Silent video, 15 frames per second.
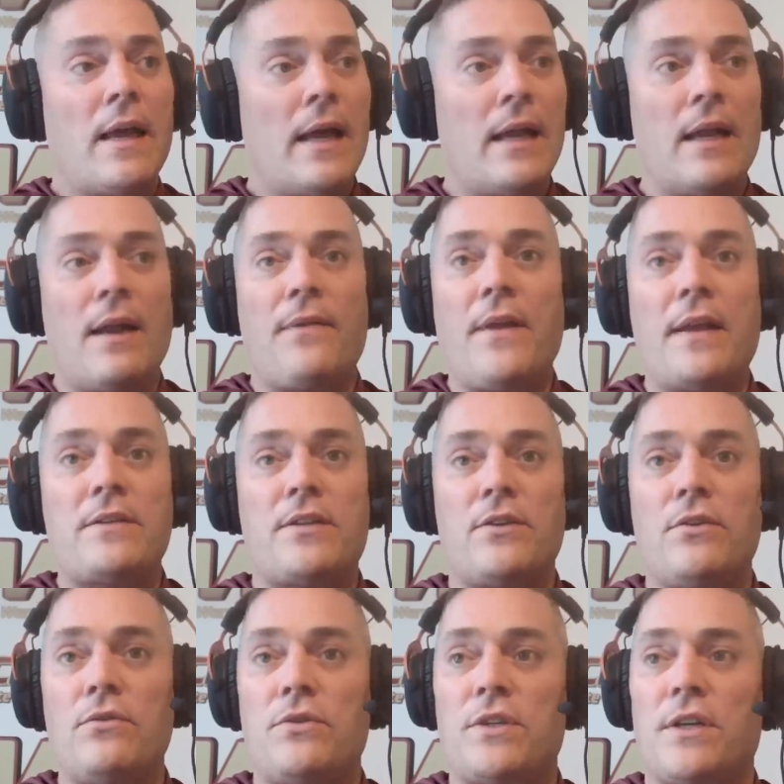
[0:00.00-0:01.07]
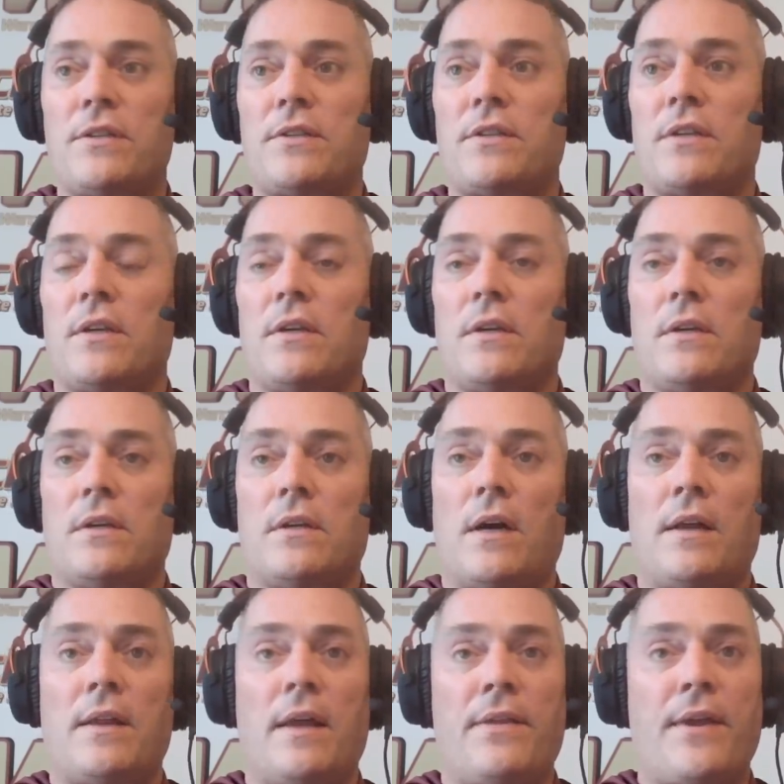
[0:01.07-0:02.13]
And I think too, just,
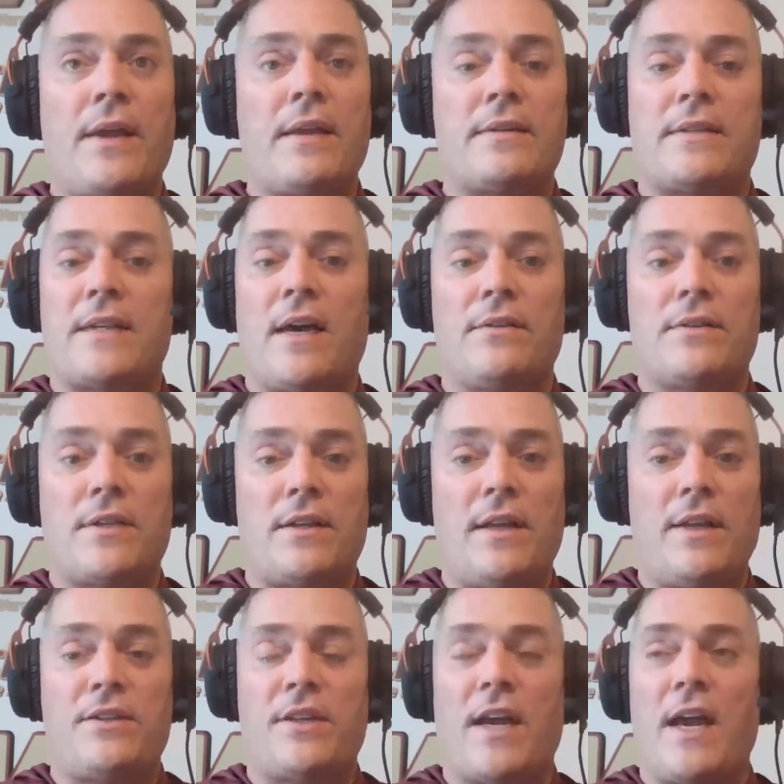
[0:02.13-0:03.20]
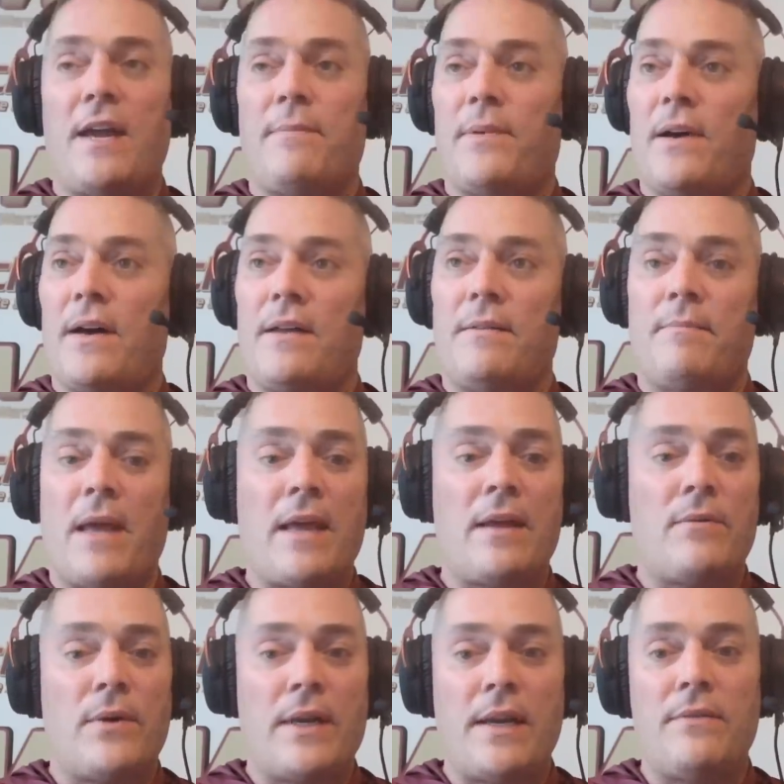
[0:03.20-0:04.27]
I, I think it sounds cliche, but
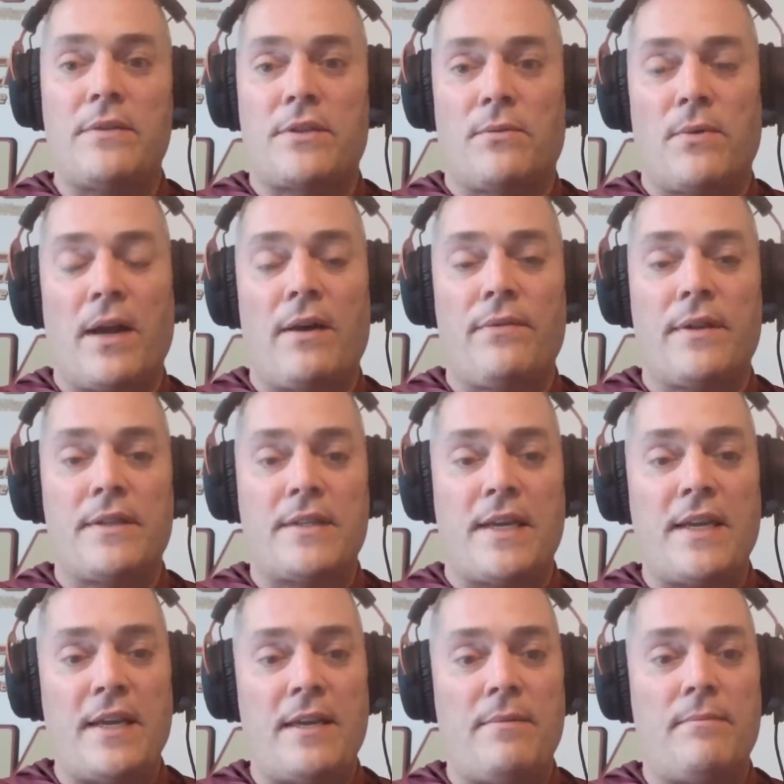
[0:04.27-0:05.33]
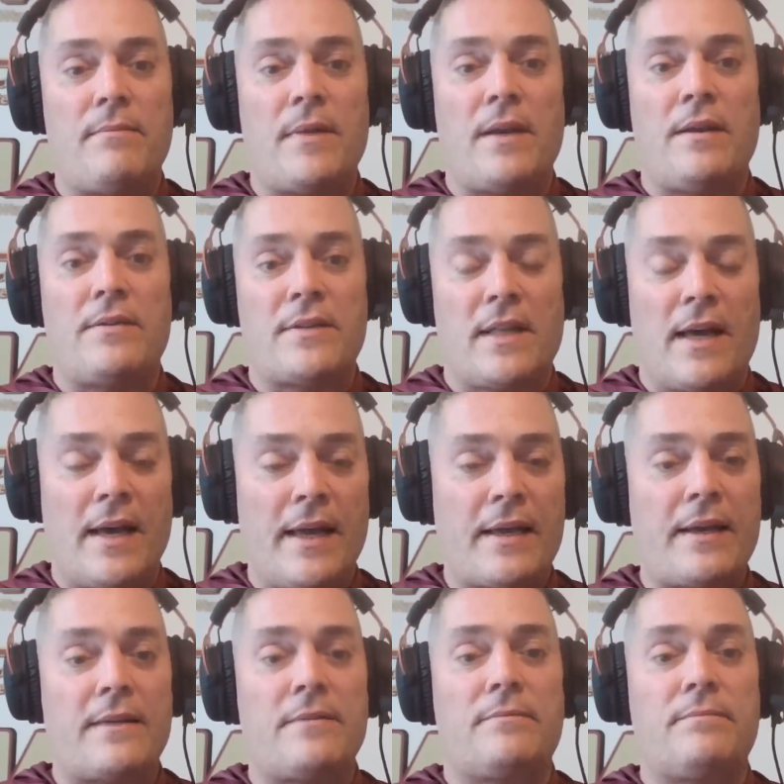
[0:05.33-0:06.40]
man, when he was around the team, he's
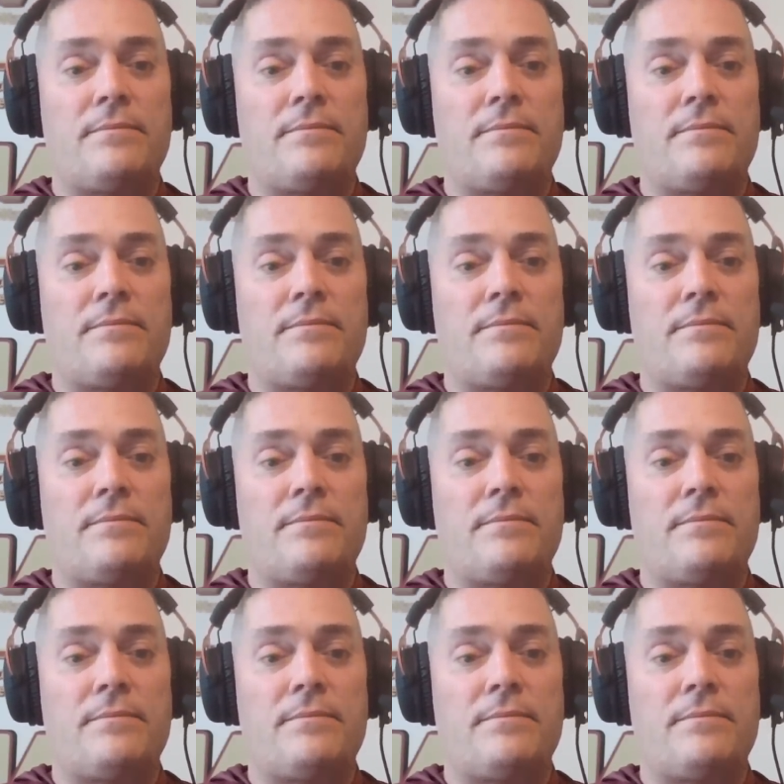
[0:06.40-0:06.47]
like,